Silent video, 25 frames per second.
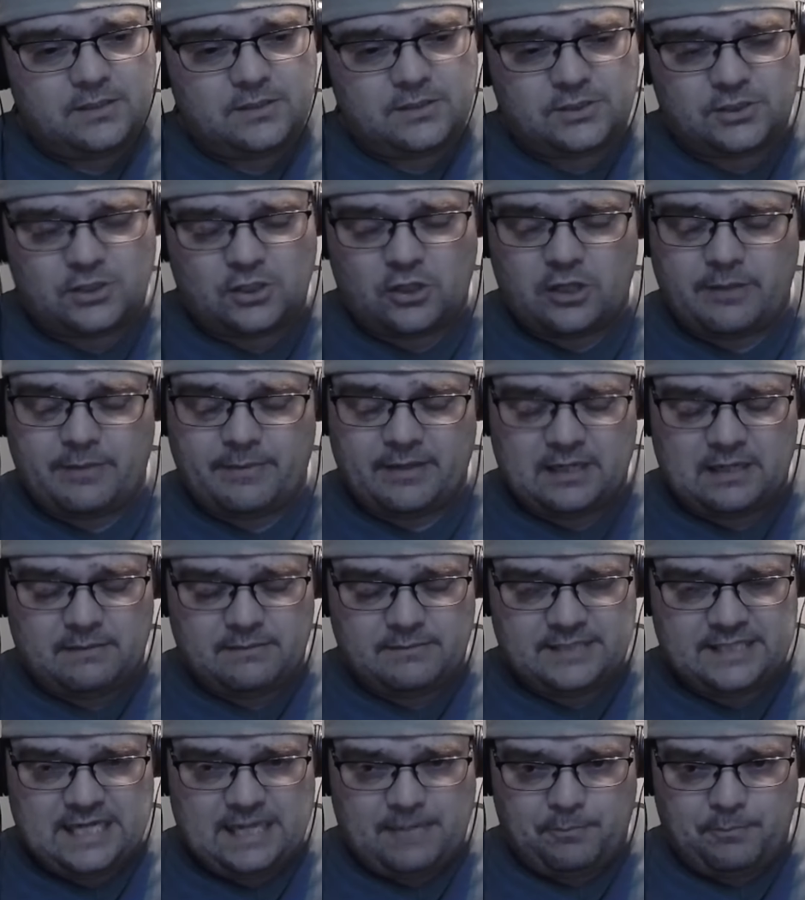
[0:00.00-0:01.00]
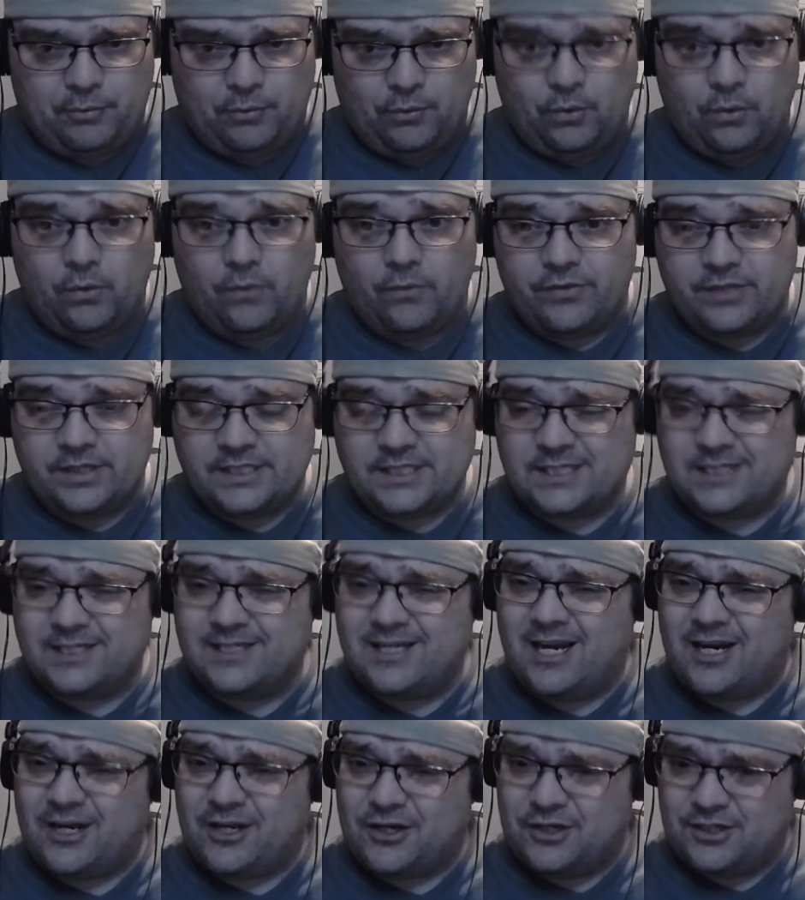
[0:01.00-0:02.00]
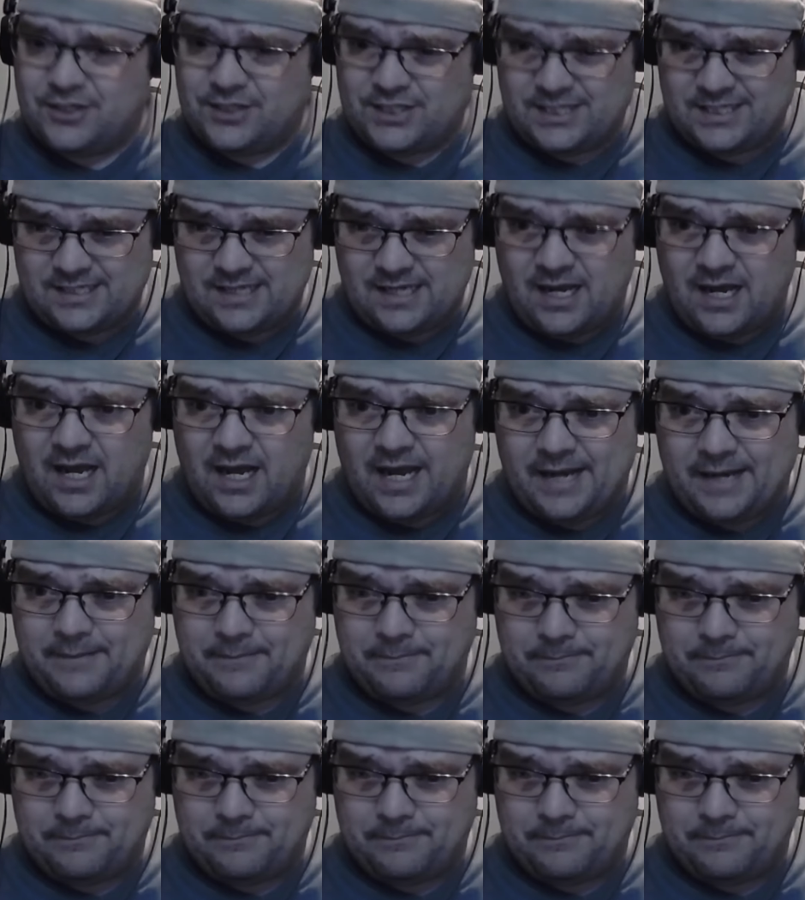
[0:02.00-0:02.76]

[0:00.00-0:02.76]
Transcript: back. So they become Deadpool. This is not a good sign.